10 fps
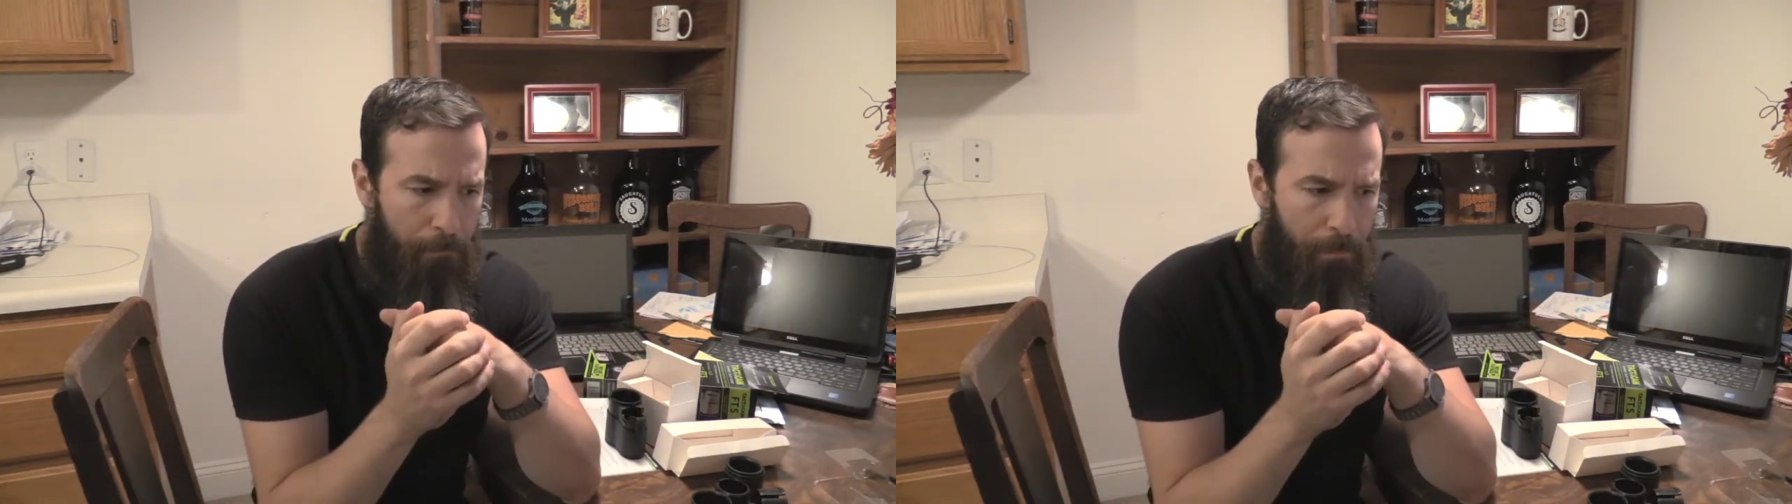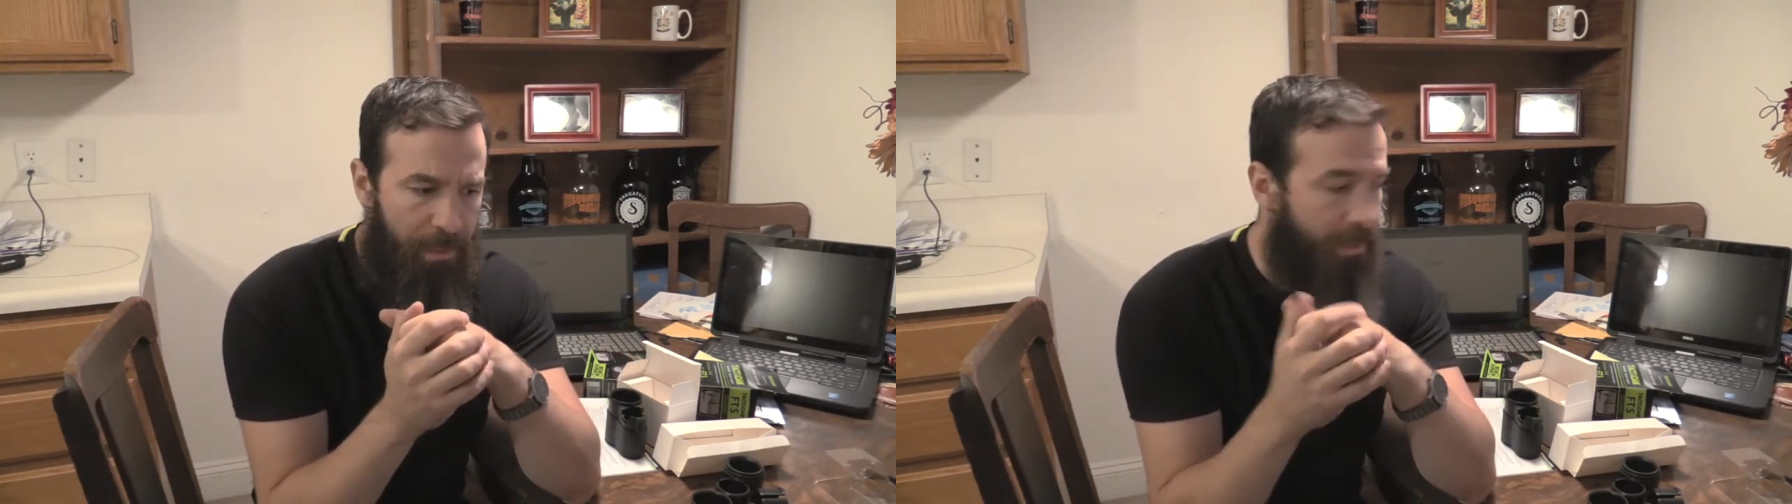
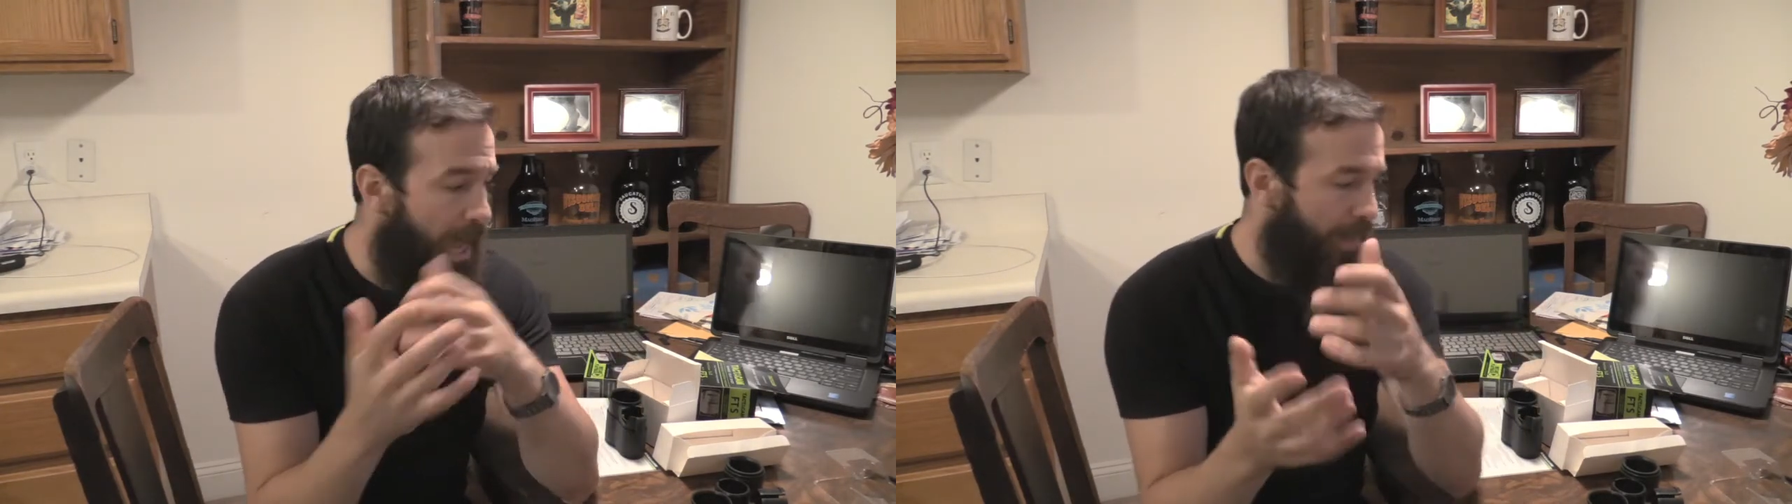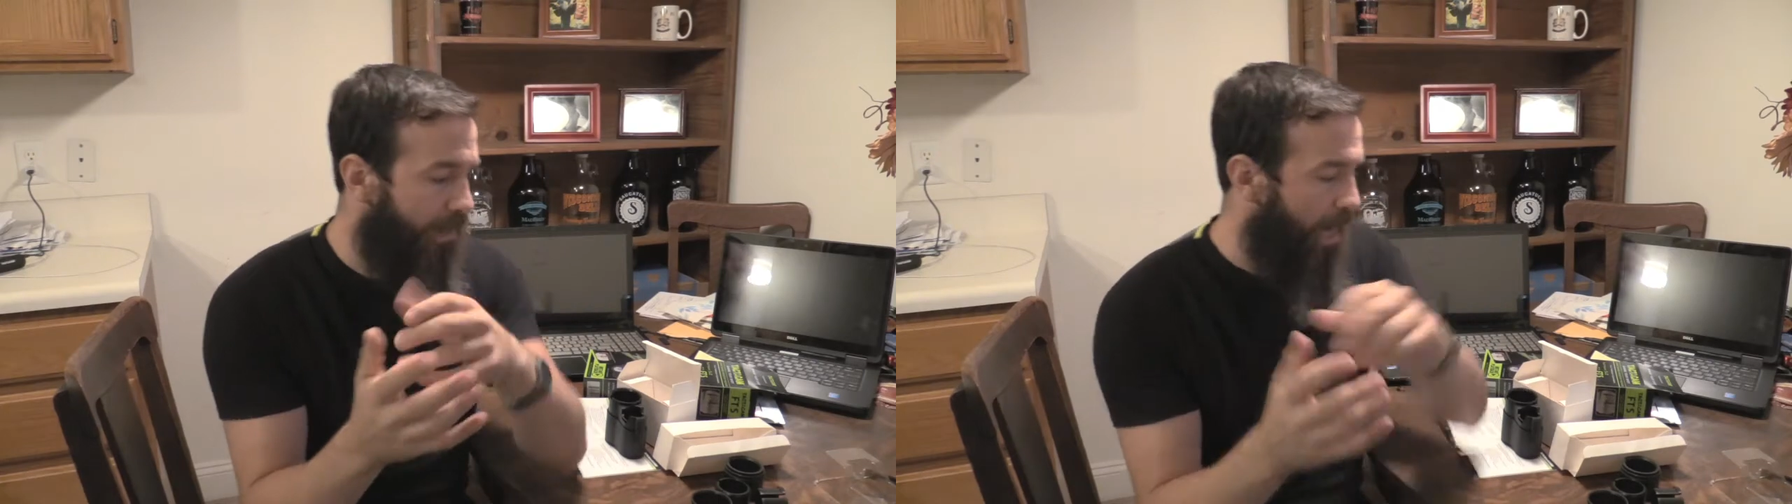But the
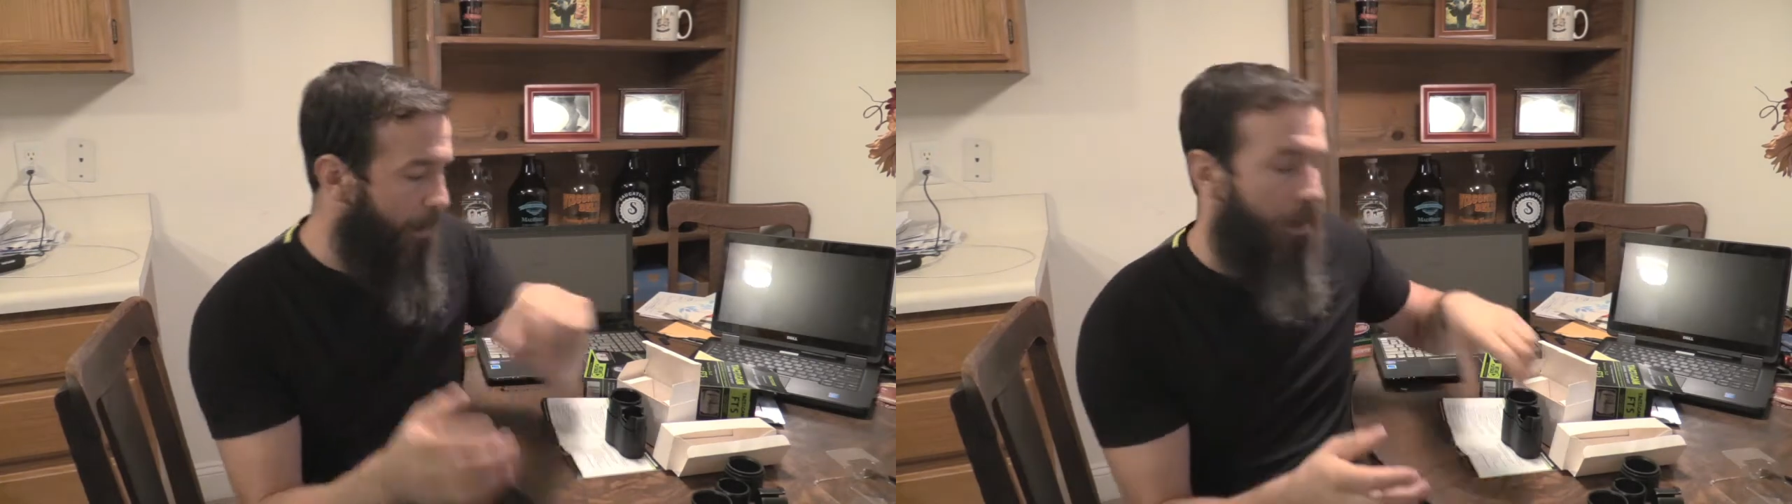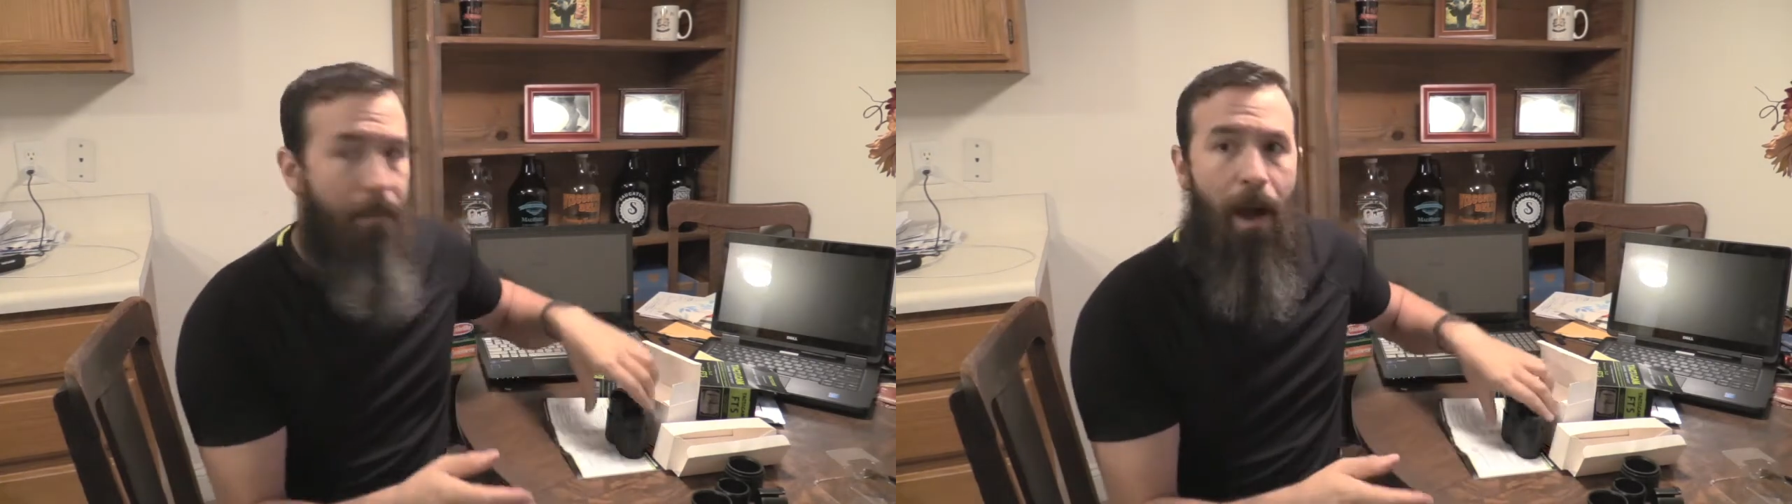
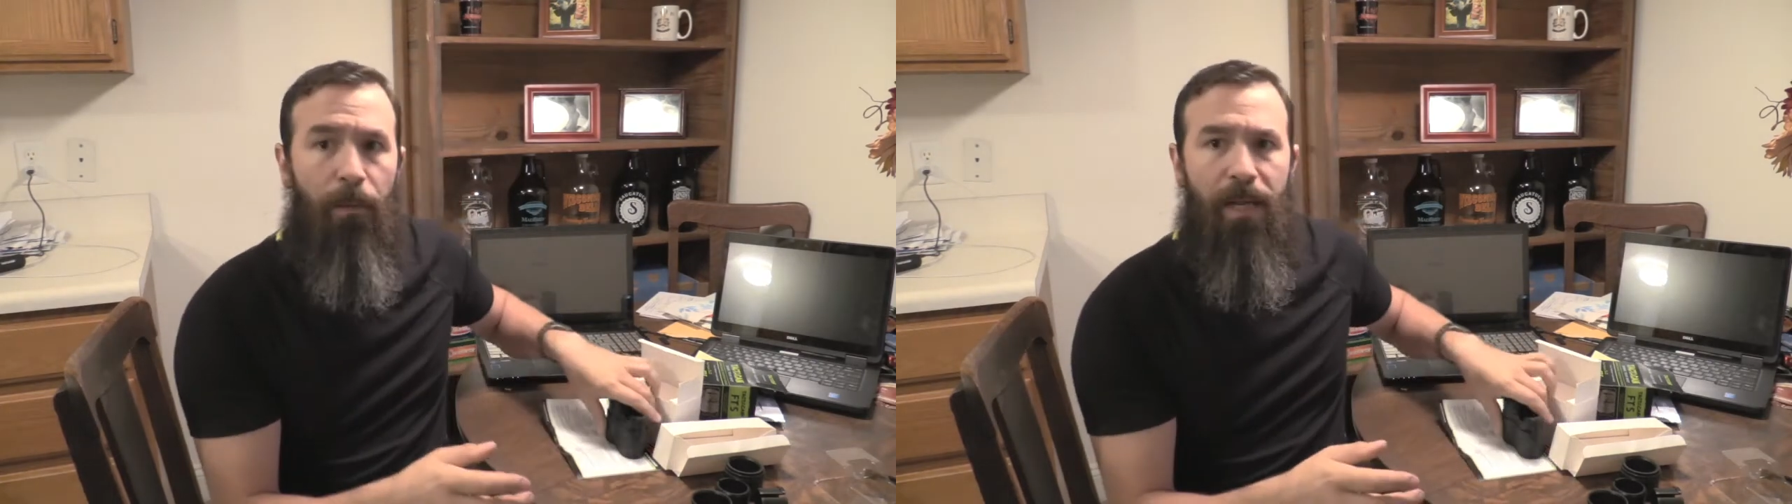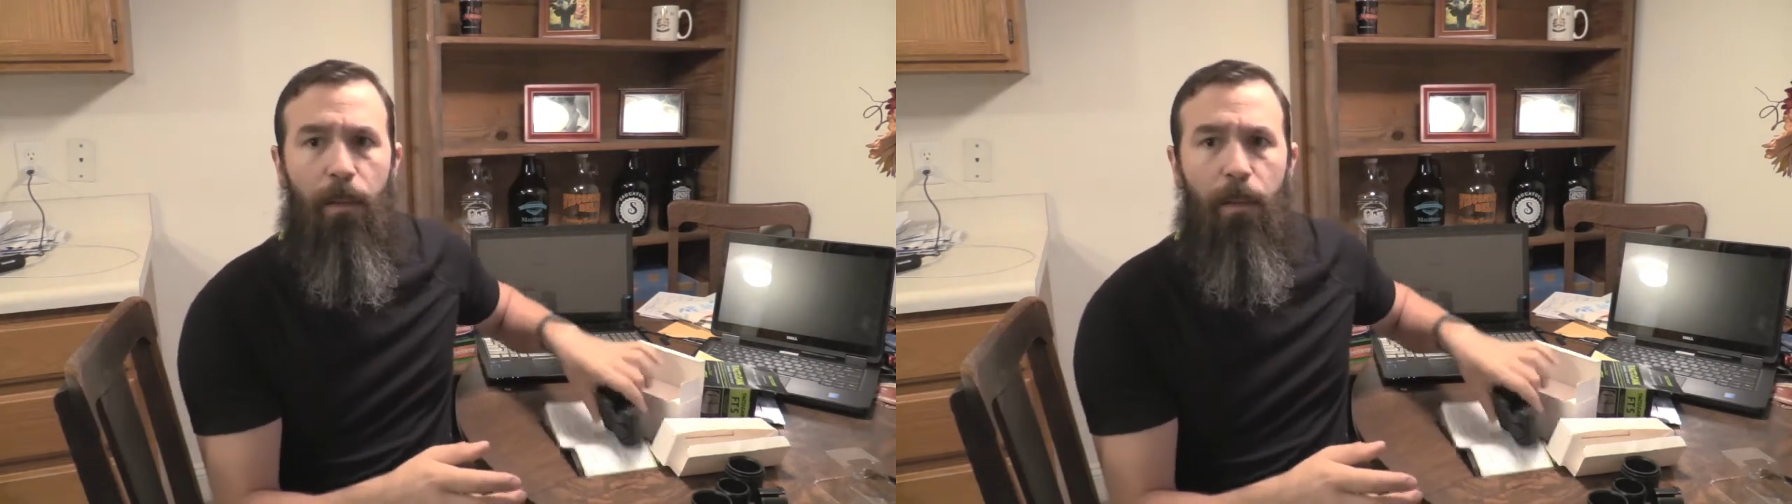TACTACAM and the mount,